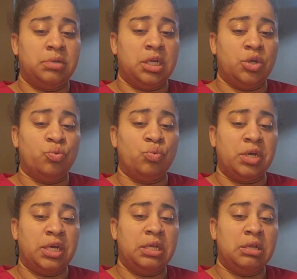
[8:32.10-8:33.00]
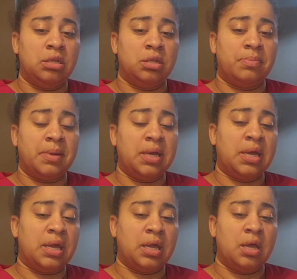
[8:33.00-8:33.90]
dealing with the
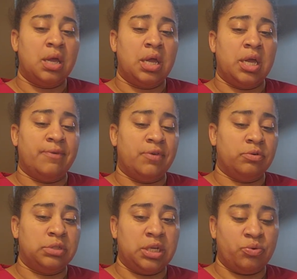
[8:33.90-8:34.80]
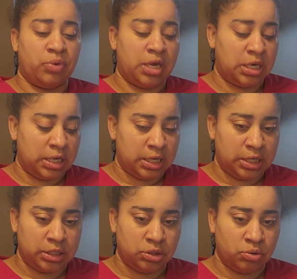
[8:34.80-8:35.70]
peg, if there was any
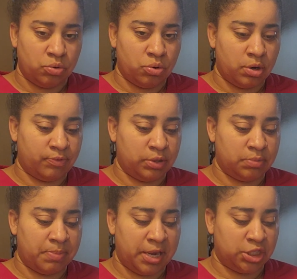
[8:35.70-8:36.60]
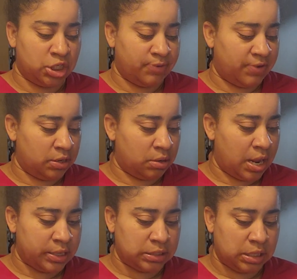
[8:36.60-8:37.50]
redness or if the patient felt
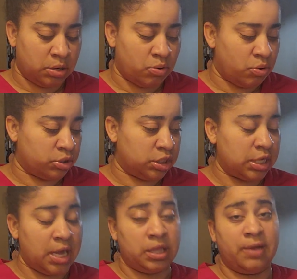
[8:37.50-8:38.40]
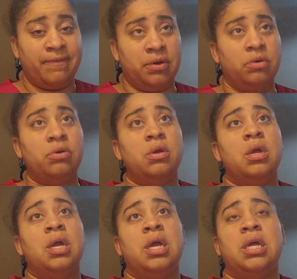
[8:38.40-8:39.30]
nausea or just how they felt.
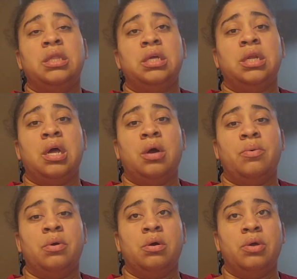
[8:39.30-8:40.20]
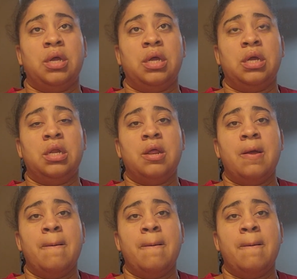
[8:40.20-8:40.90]
And then I will go ahead